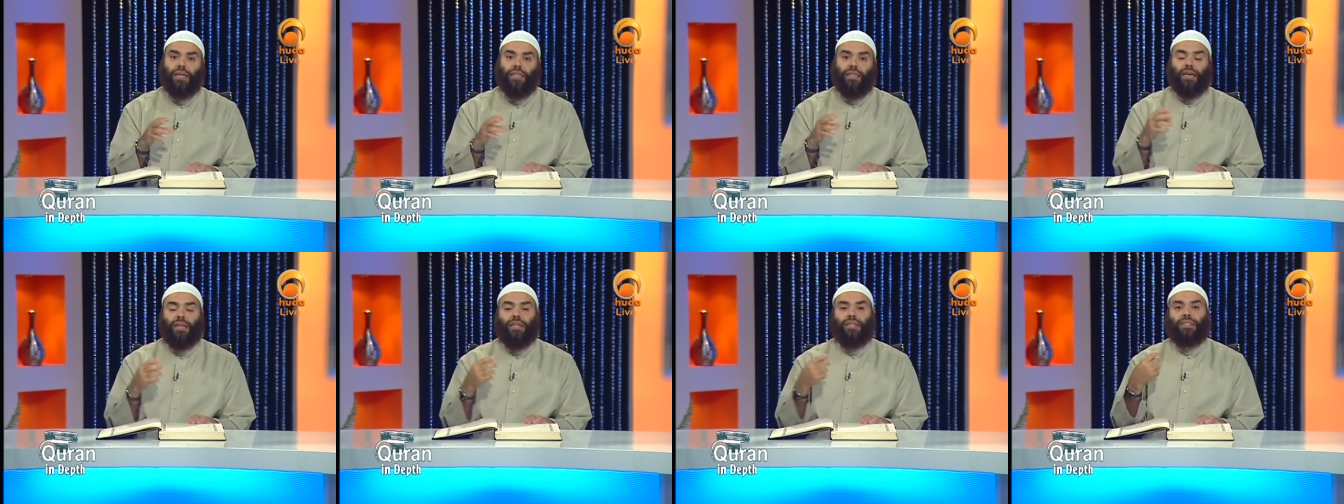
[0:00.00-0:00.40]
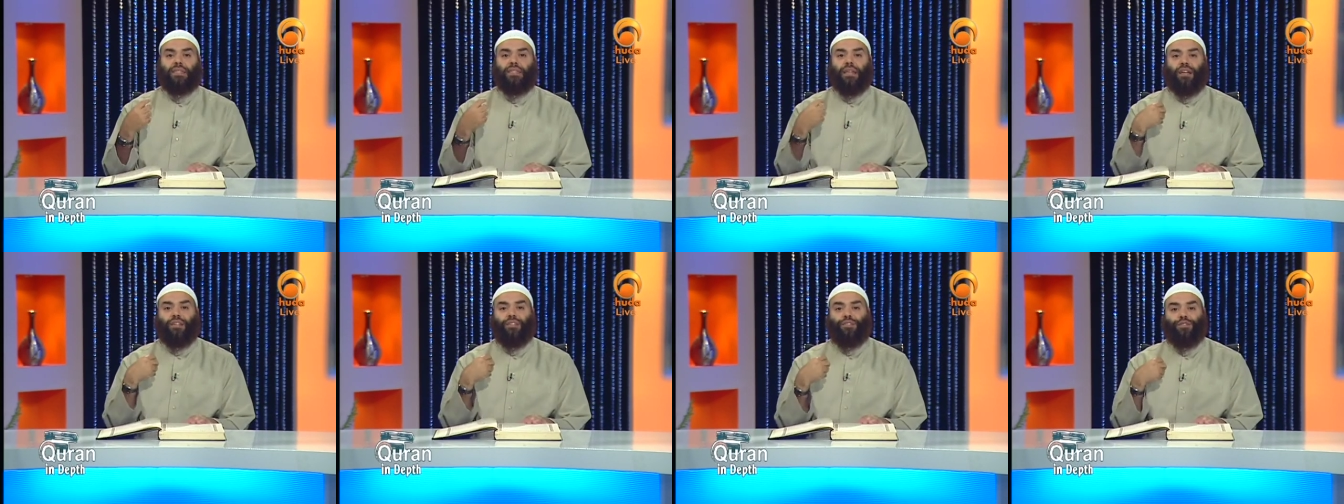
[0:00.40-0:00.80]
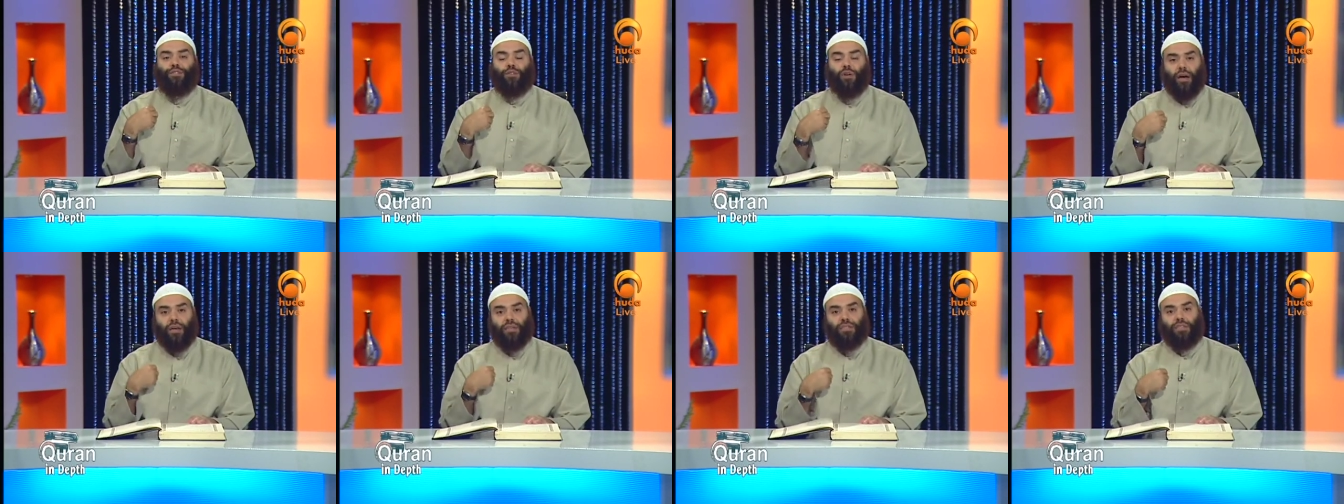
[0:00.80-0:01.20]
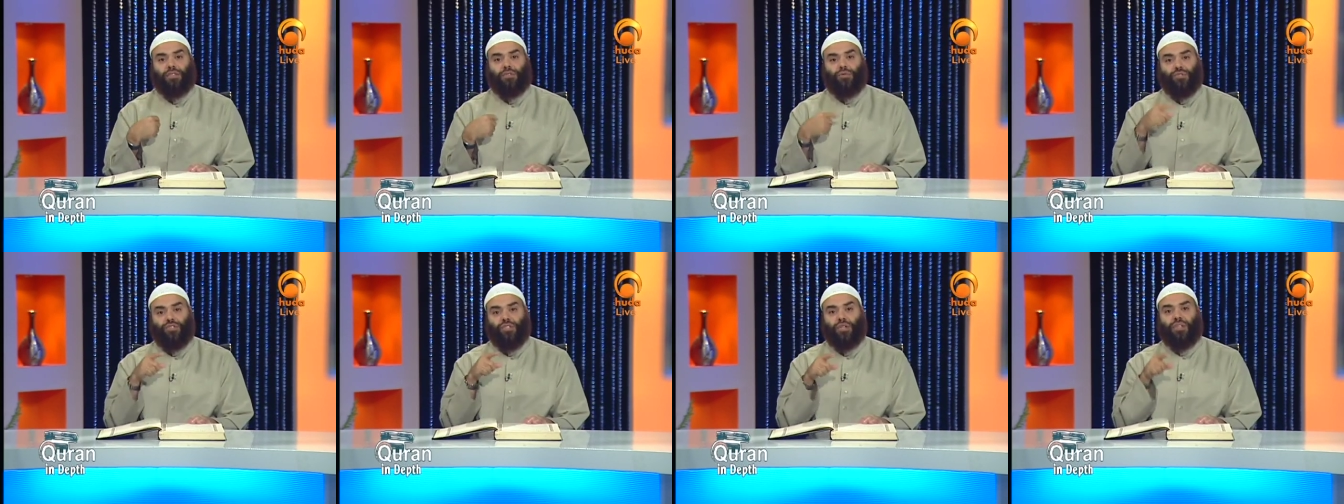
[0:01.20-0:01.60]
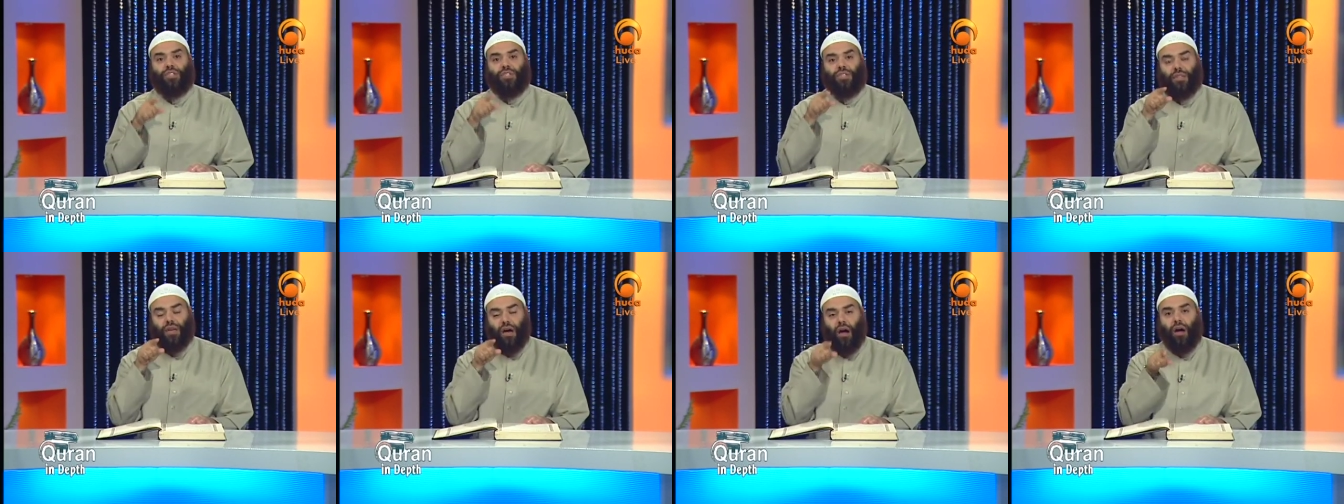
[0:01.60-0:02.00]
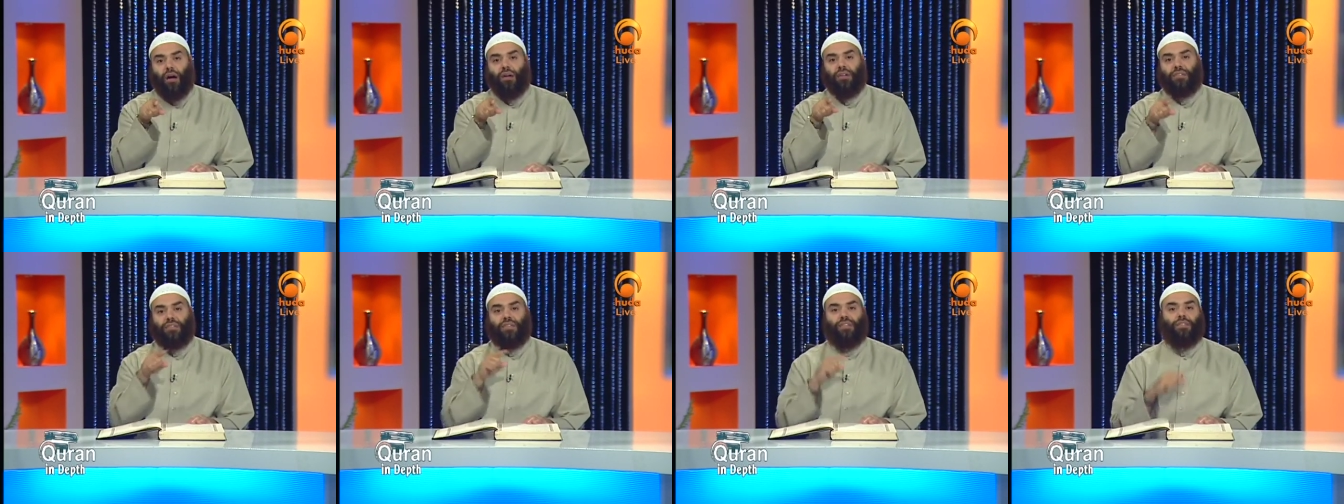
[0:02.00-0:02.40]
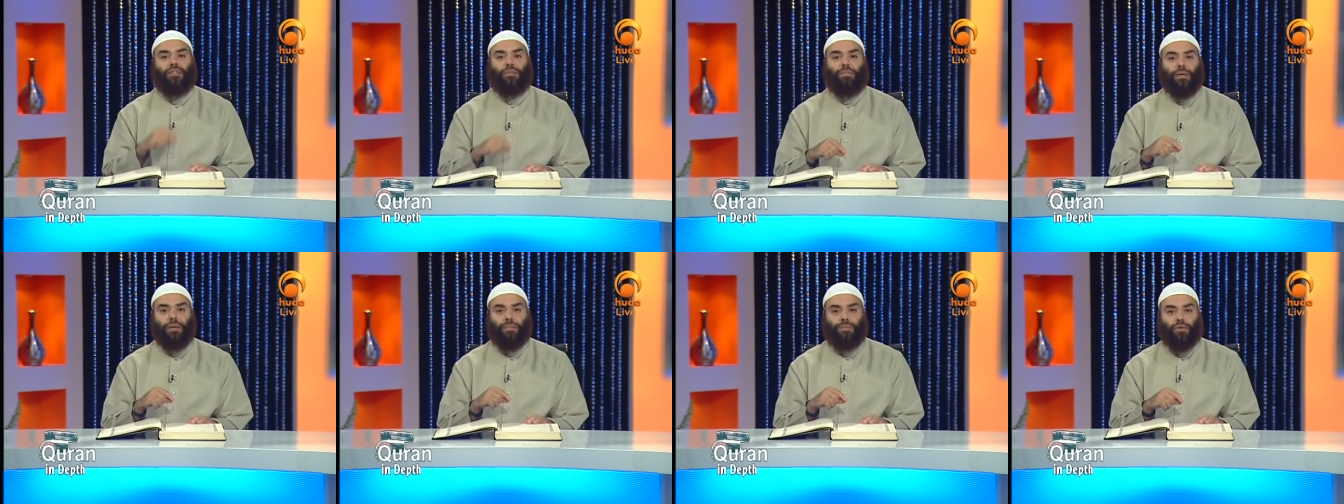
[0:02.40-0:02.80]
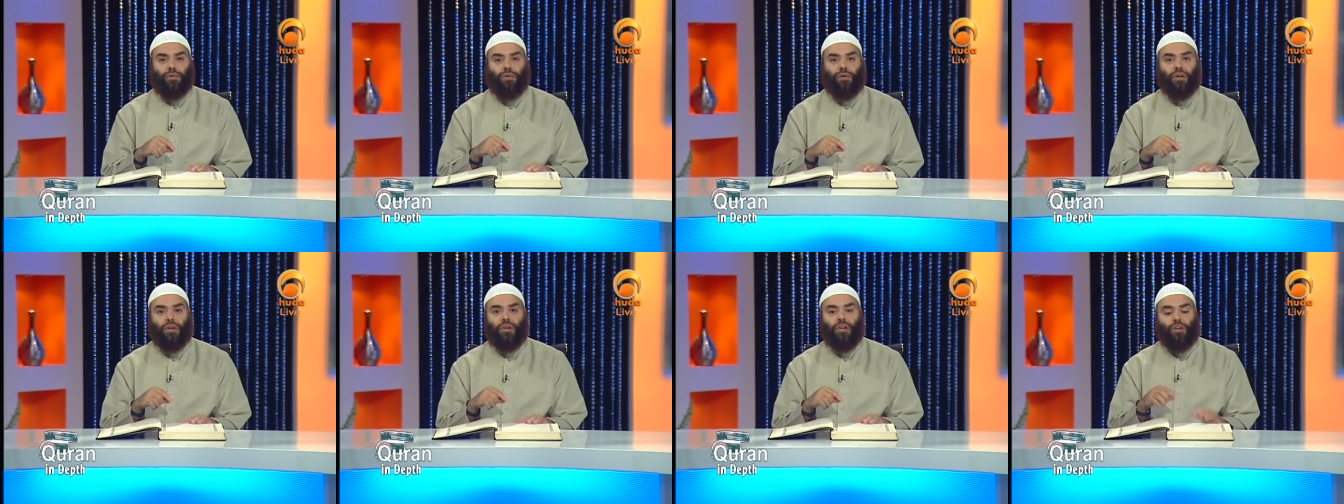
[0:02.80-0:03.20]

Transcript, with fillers: that it's not for us to judge the hearts of the people.